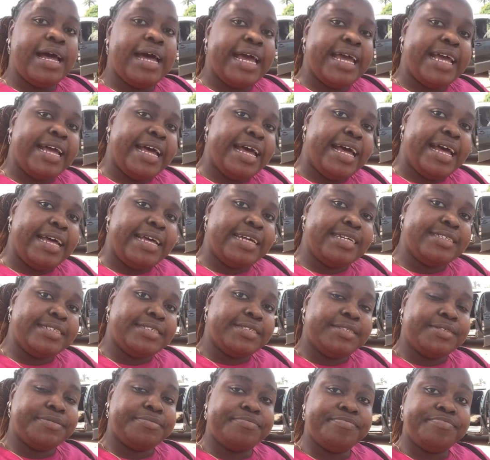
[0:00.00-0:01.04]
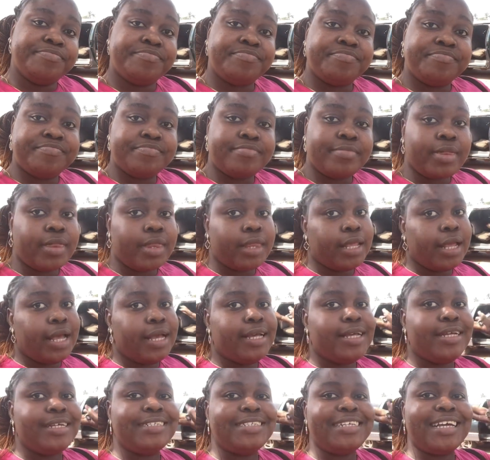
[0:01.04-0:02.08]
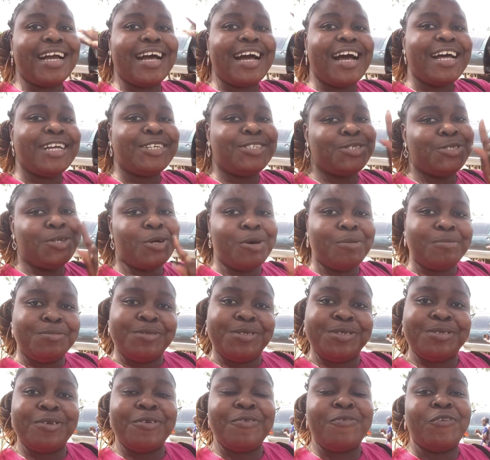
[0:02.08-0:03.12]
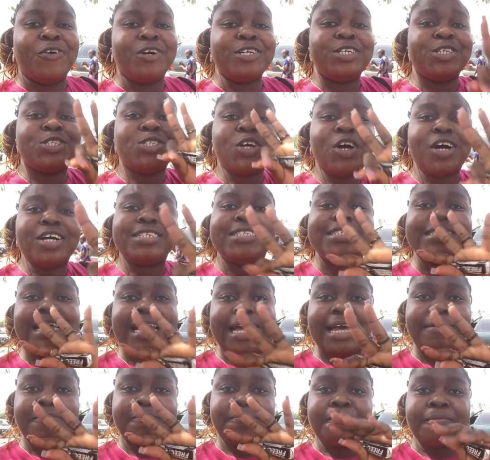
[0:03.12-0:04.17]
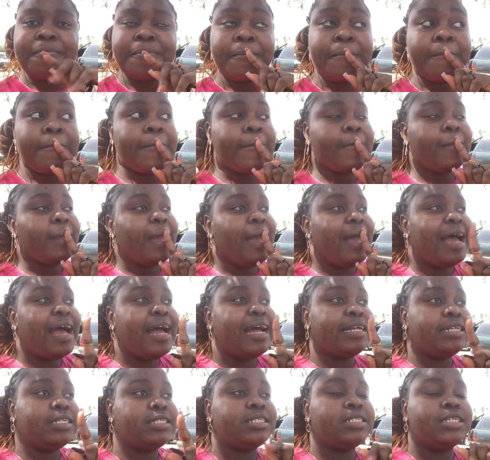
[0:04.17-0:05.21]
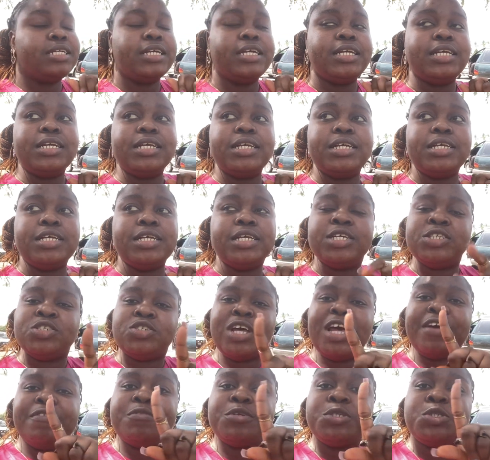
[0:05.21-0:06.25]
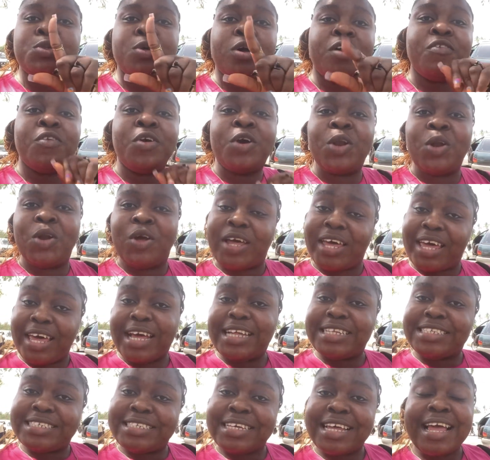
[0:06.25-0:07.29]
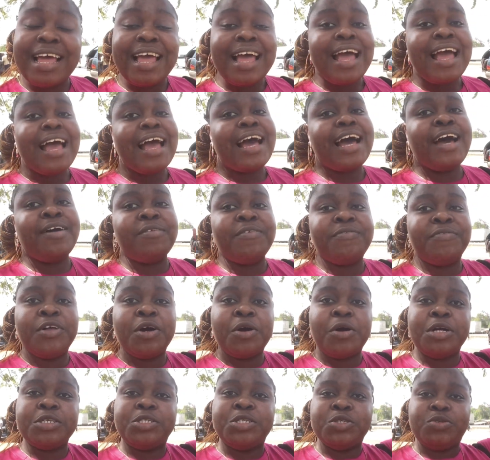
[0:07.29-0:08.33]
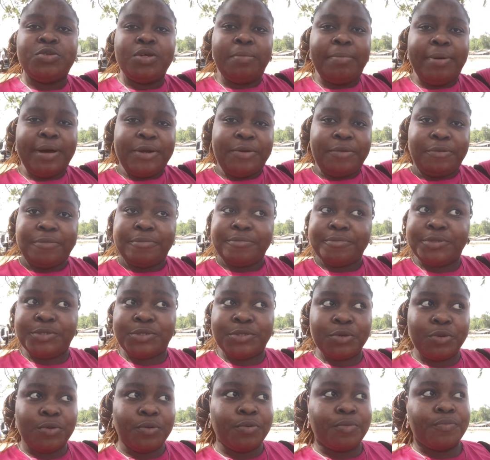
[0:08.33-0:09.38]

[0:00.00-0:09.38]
guys, the car stopped for the third time and it's not even twelve o'clock yet and we've not gotten to Ibadan, so